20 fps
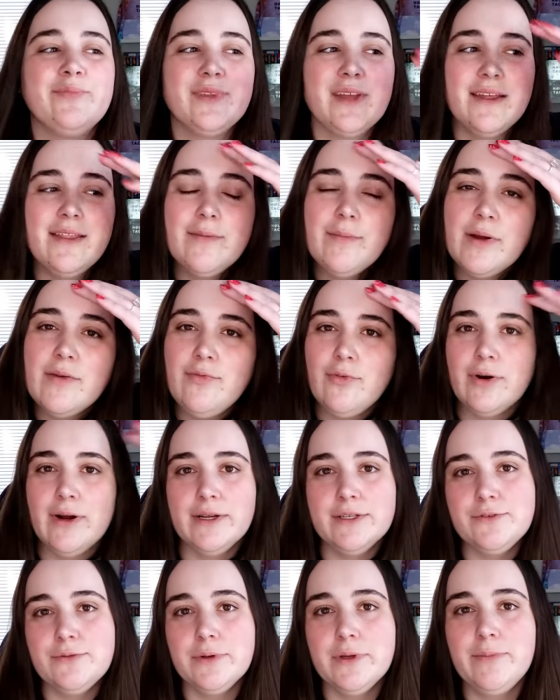and then my
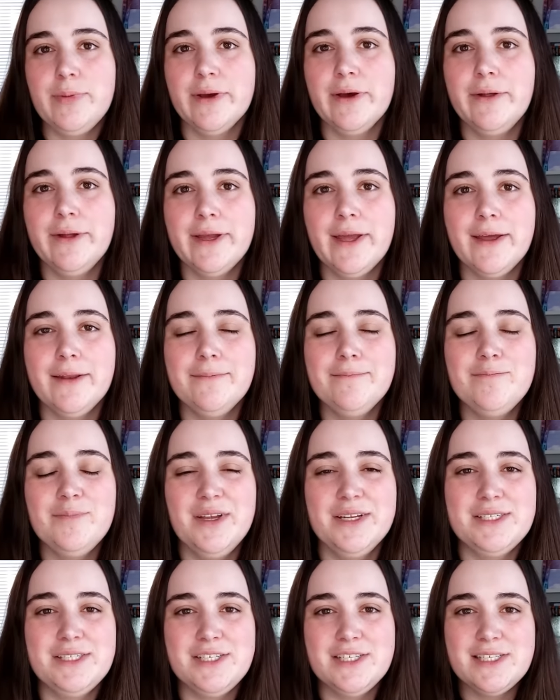forehead's really pale again.
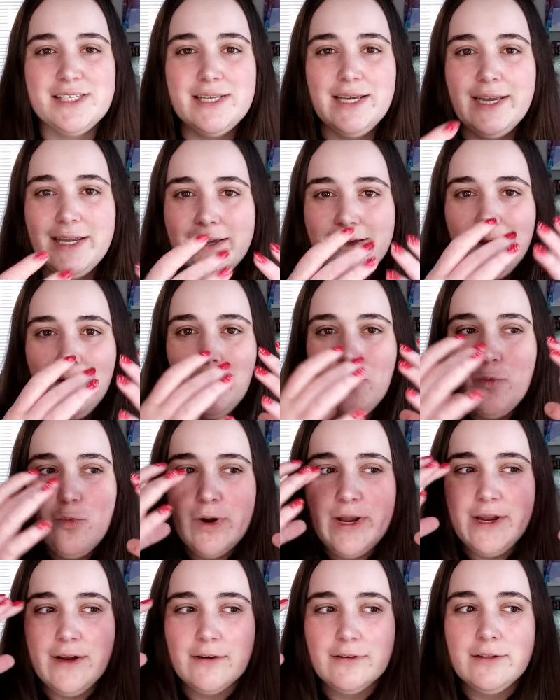It's just like a
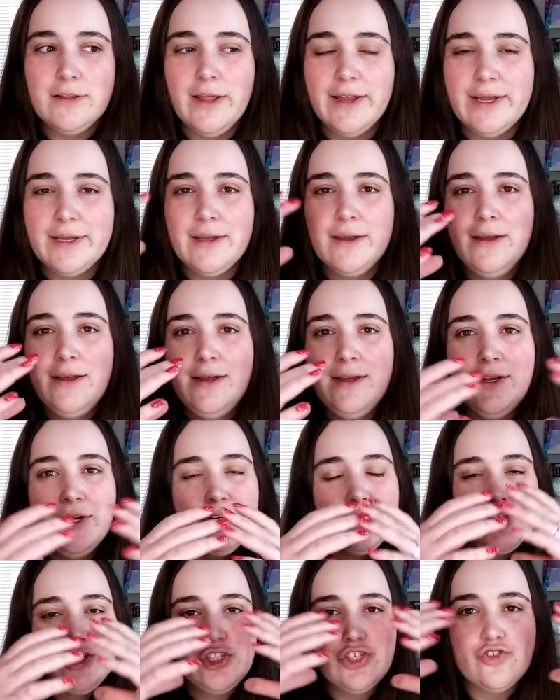weird like
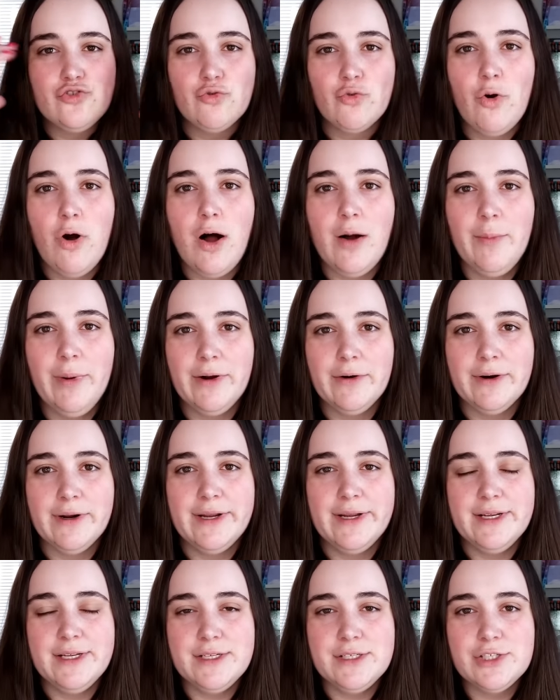
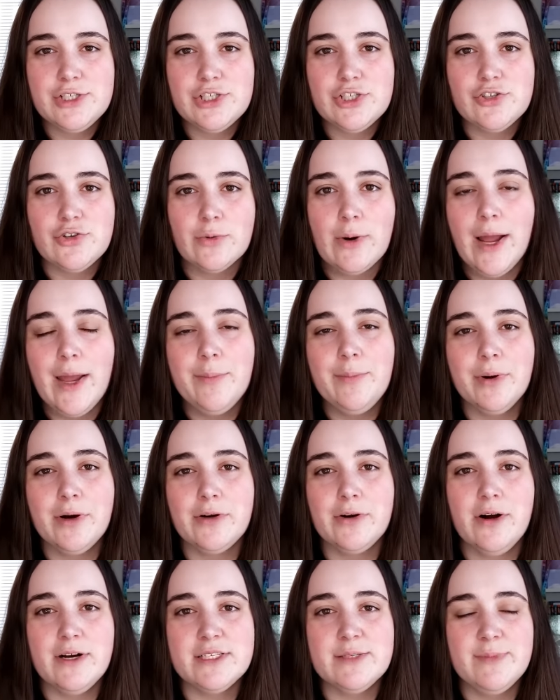strawberry stripe
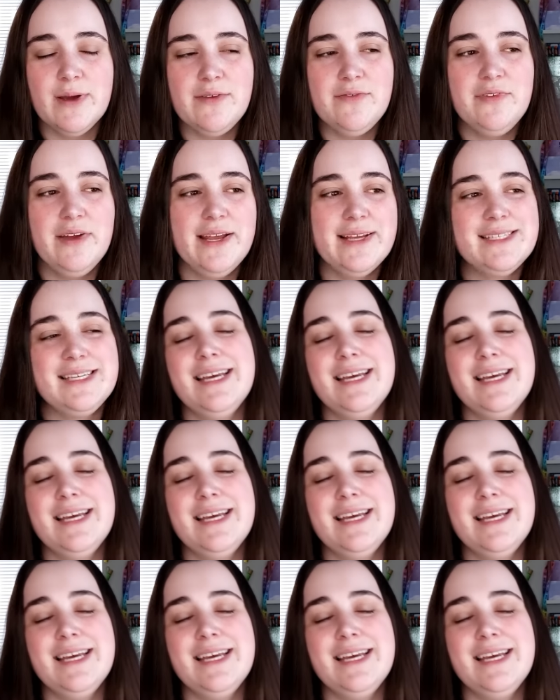across my face.